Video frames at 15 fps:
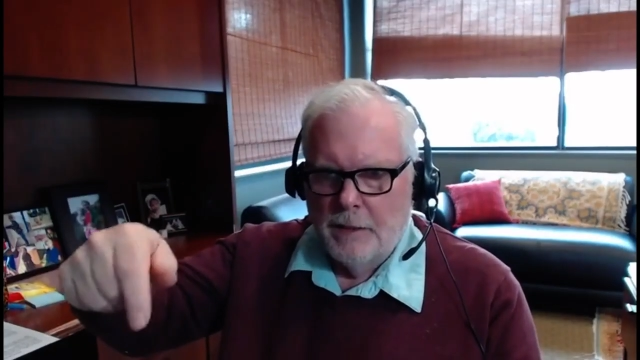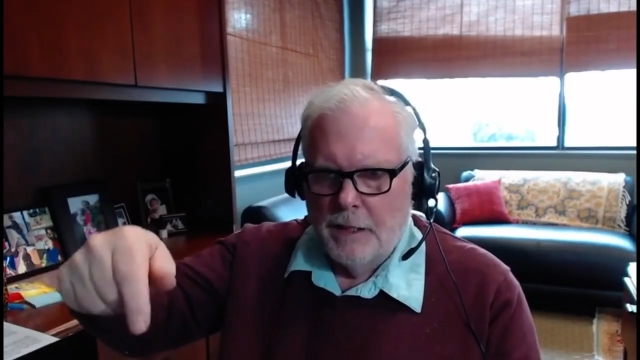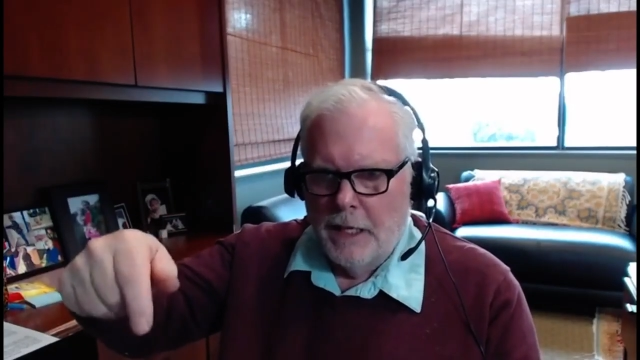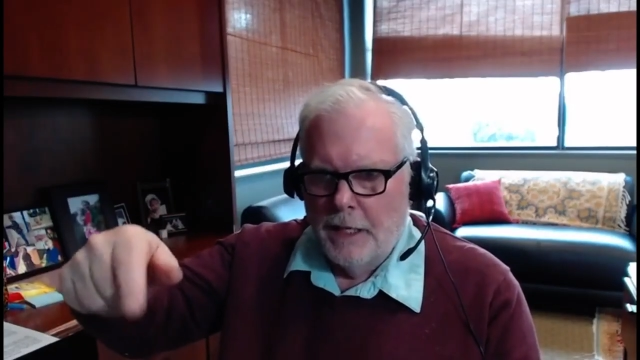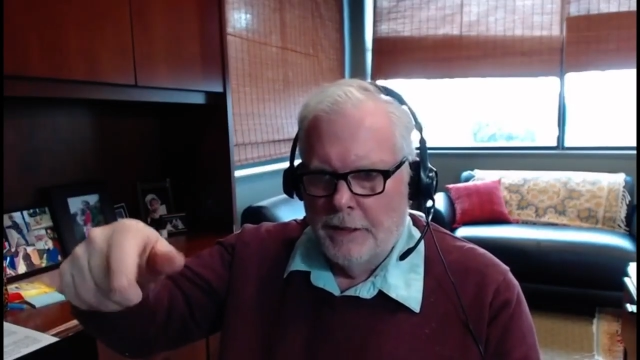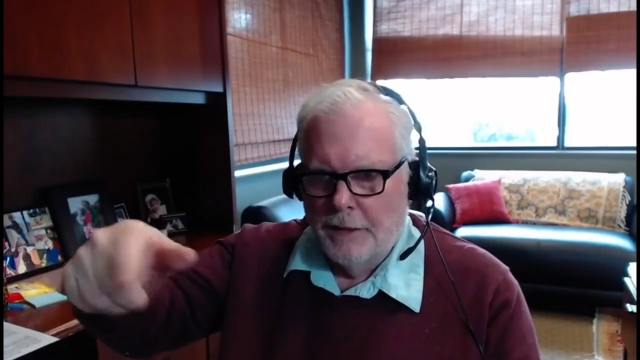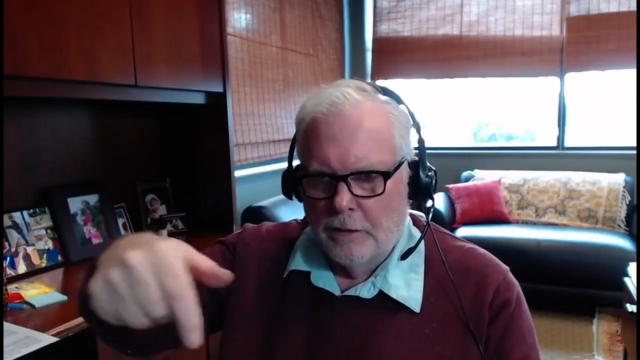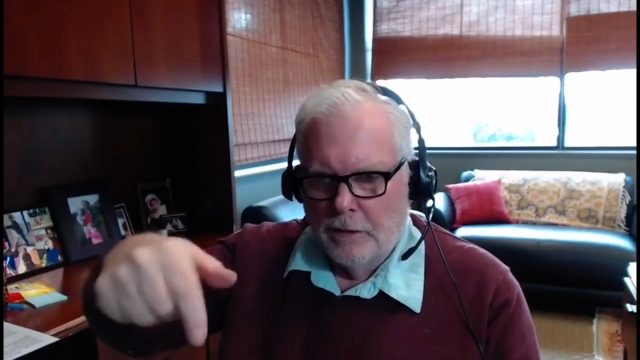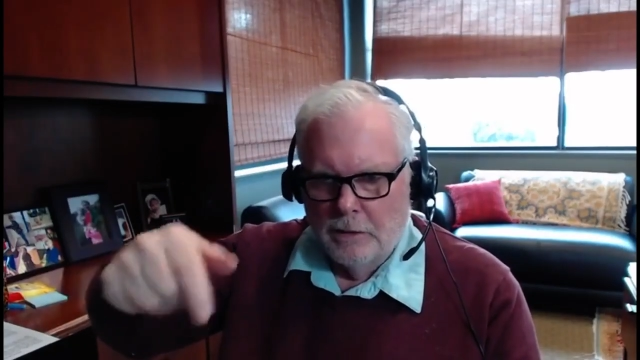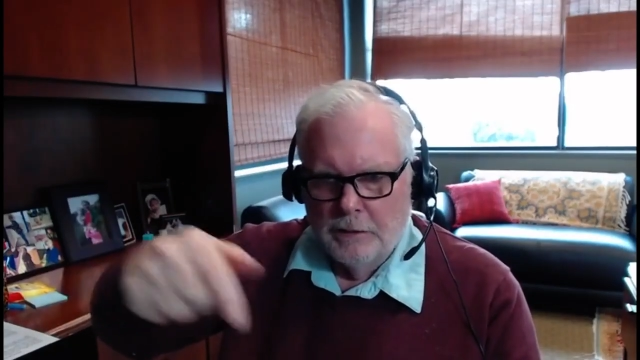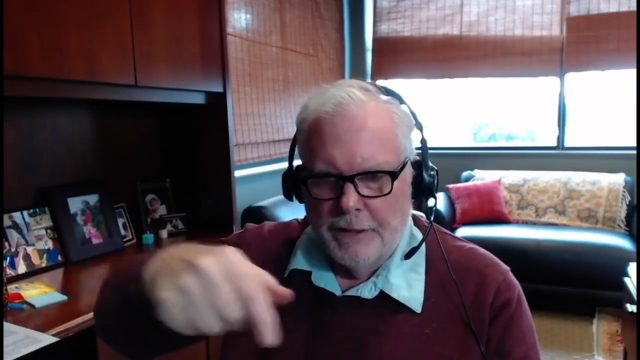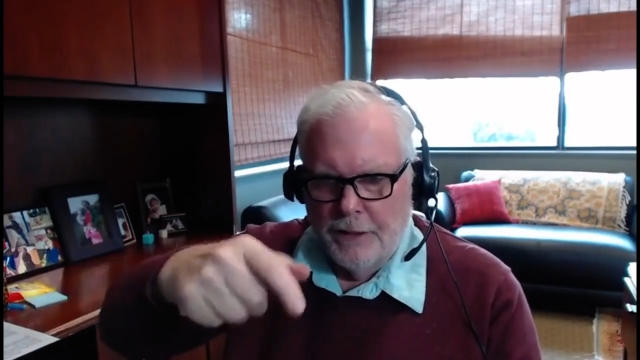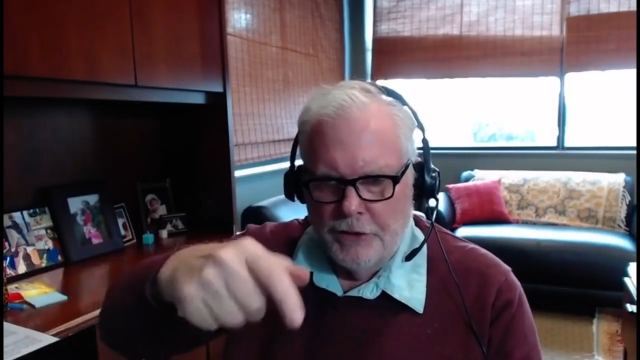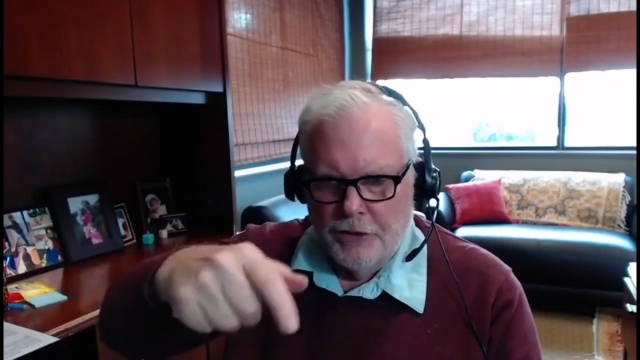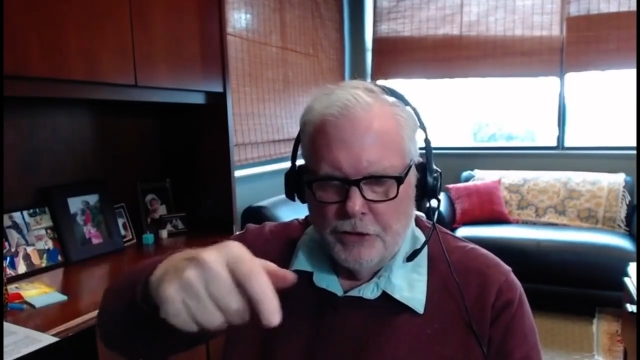and they're
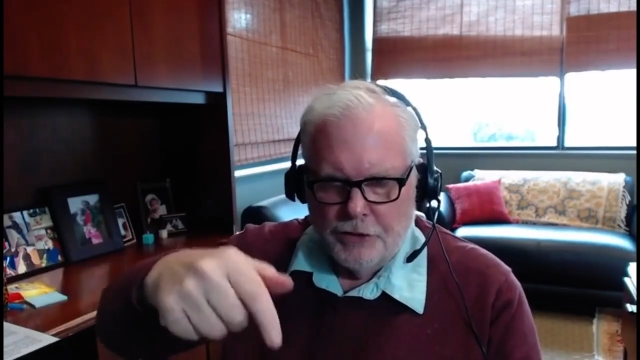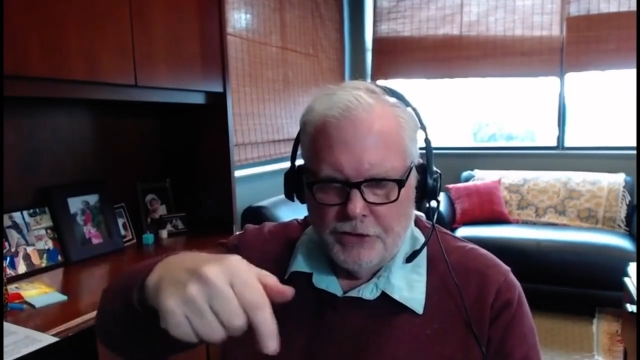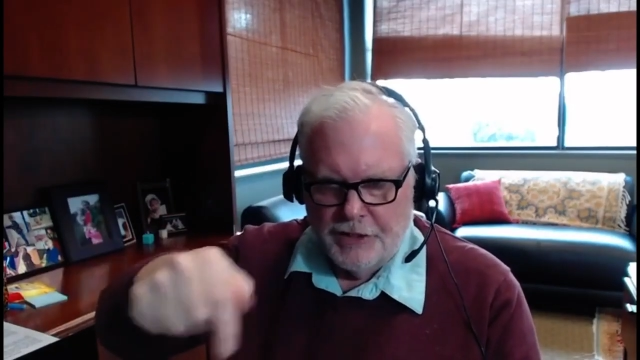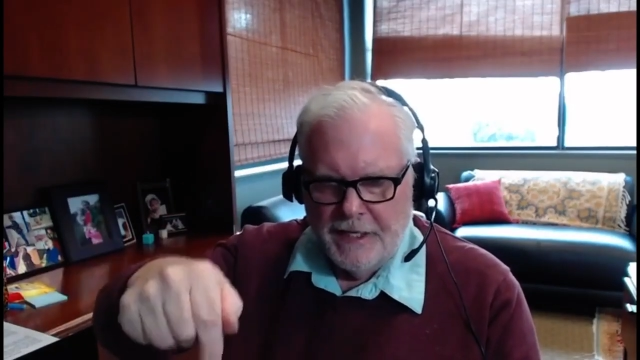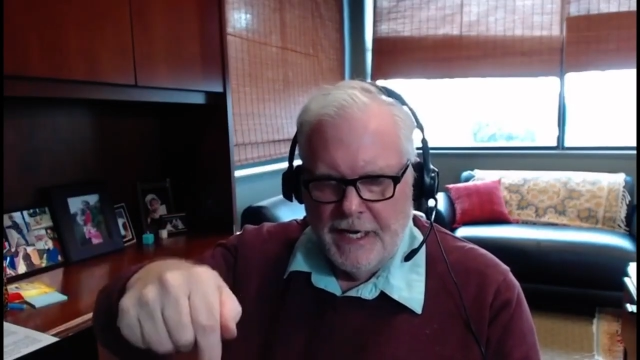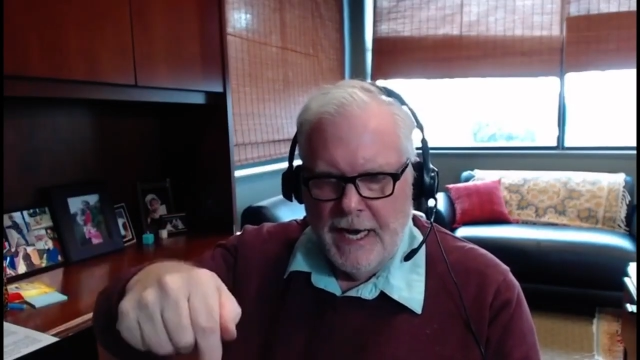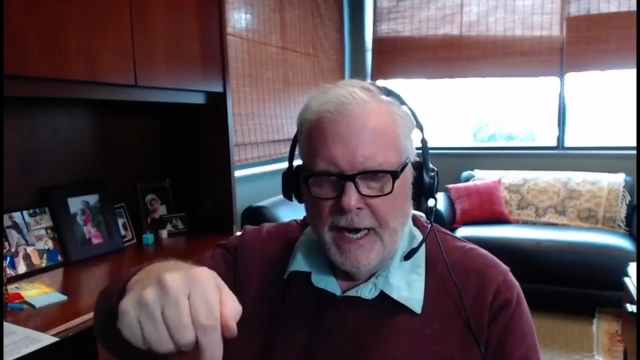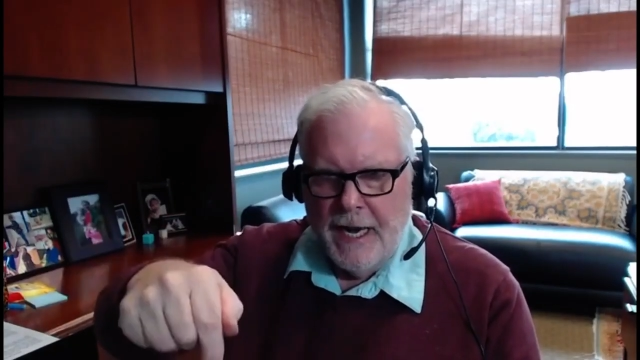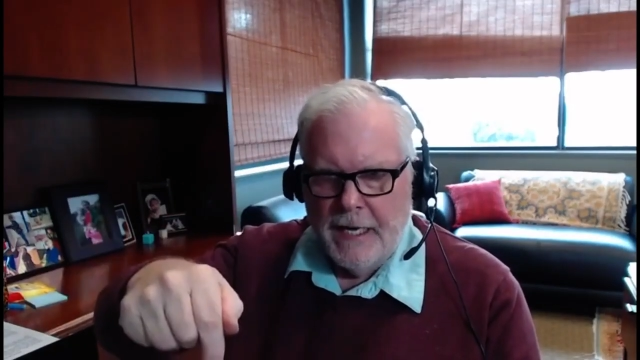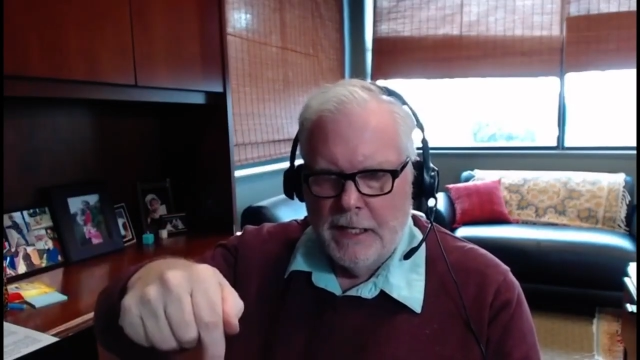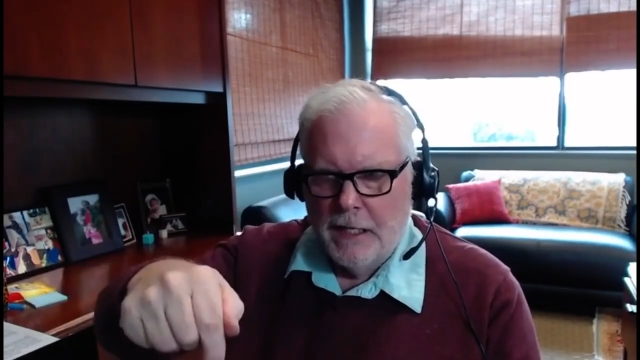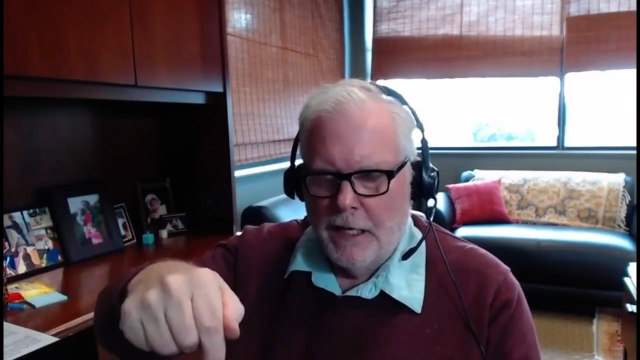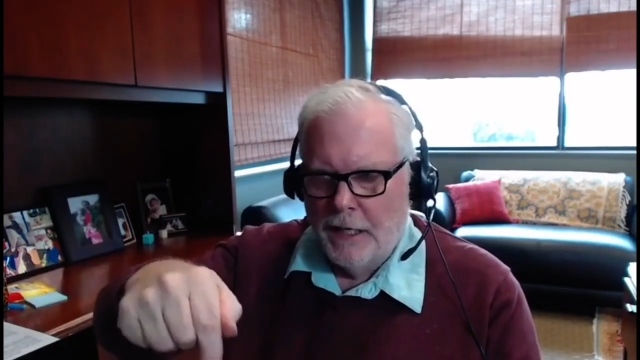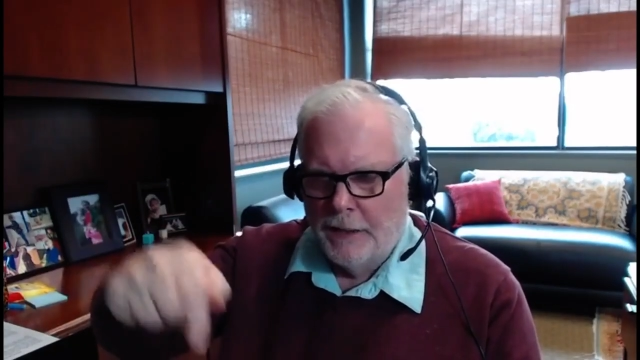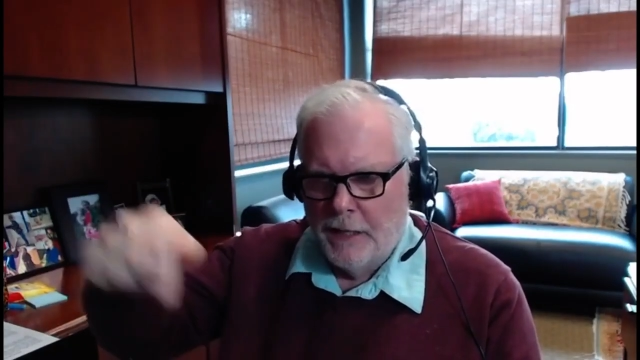only in your state
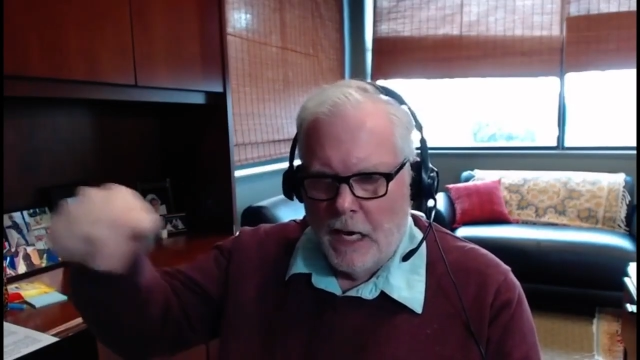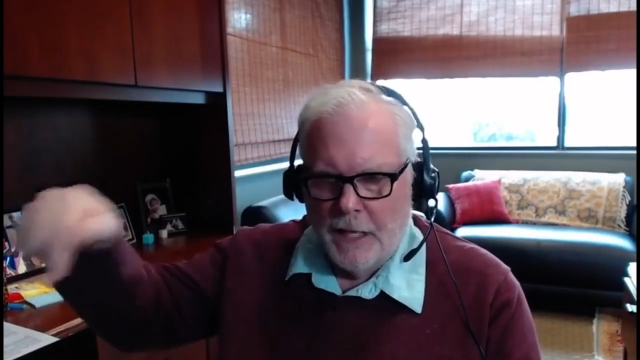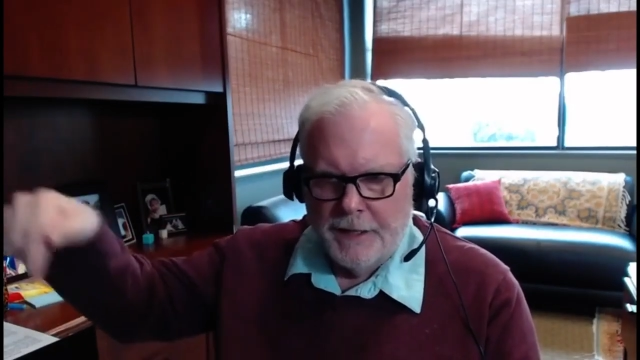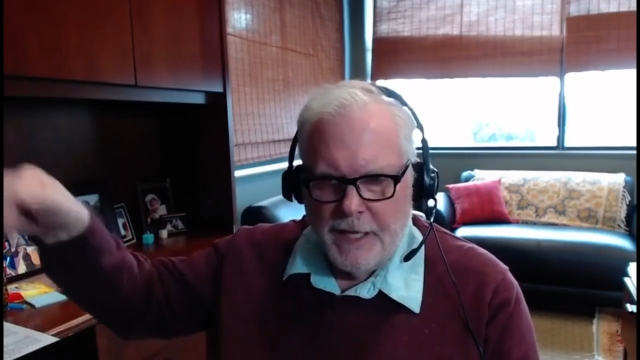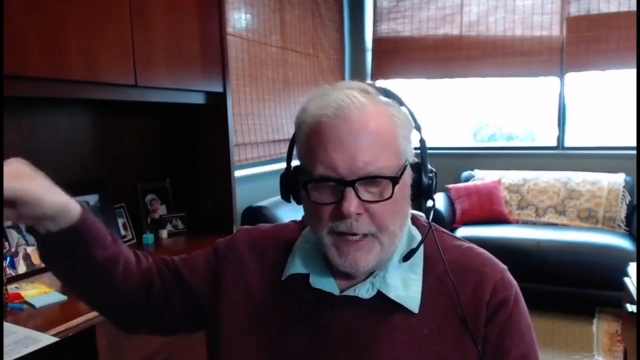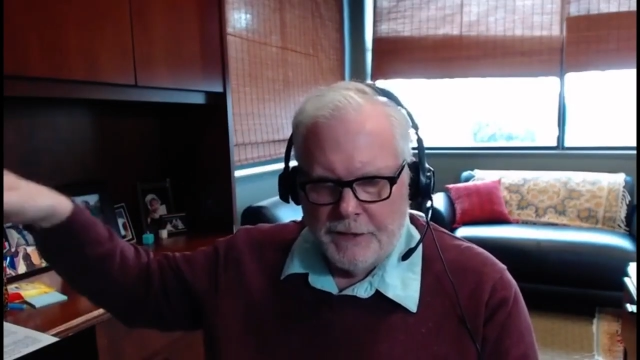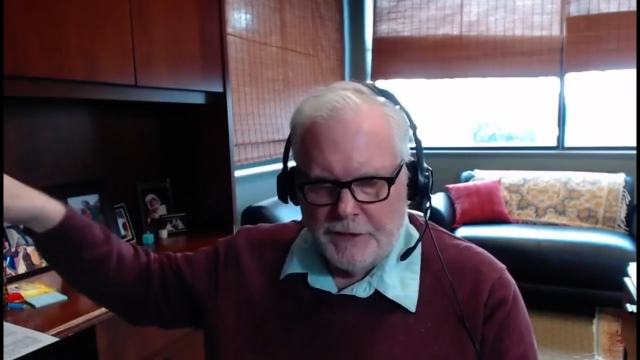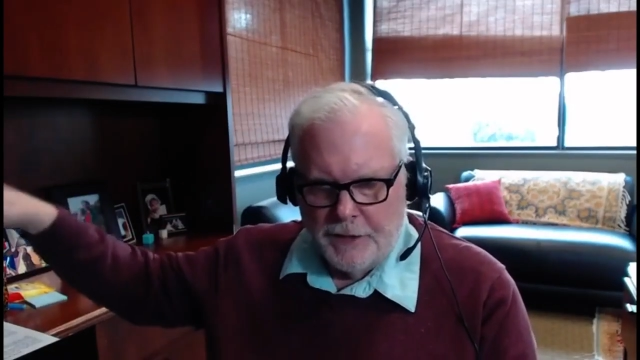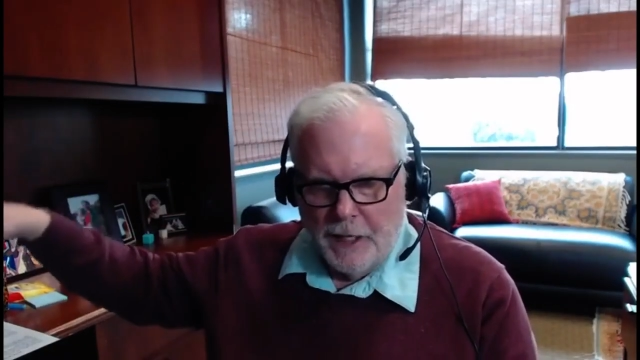and not in that